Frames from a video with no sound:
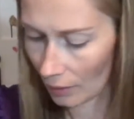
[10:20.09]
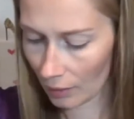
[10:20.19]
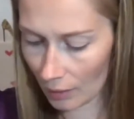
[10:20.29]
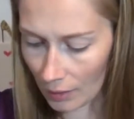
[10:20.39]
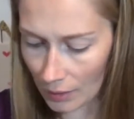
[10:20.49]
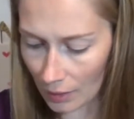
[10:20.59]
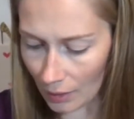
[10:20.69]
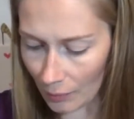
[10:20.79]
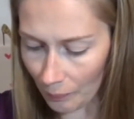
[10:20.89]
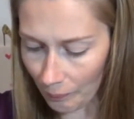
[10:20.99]
It's
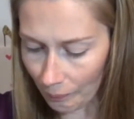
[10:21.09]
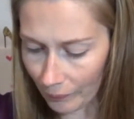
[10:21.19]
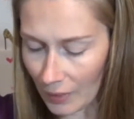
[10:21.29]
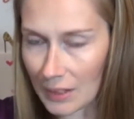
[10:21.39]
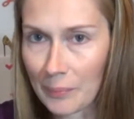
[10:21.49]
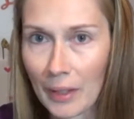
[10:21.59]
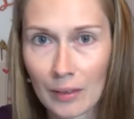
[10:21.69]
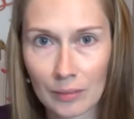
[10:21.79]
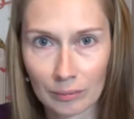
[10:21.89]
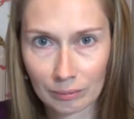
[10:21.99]
the
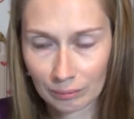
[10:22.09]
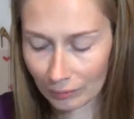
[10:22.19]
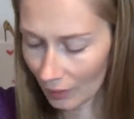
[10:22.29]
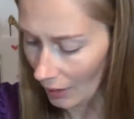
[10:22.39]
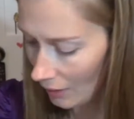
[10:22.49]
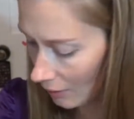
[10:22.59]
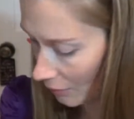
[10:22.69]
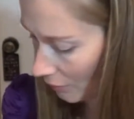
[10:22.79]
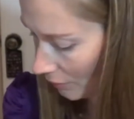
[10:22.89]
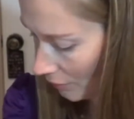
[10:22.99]
smell kind of,